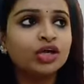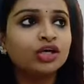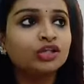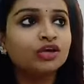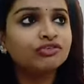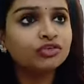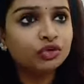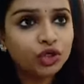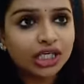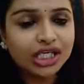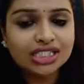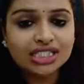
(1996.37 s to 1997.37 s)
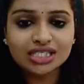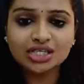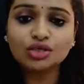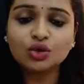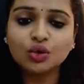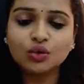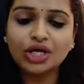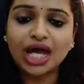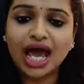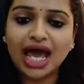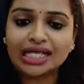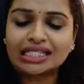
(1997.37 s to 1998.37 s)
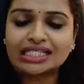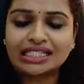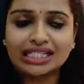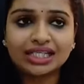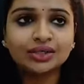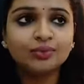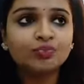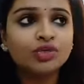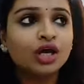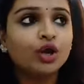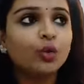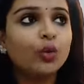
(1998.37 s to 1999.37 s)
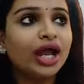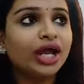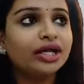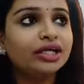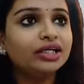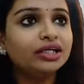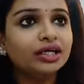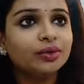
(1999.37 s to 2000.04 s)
In a few cases in COVID, I had seen where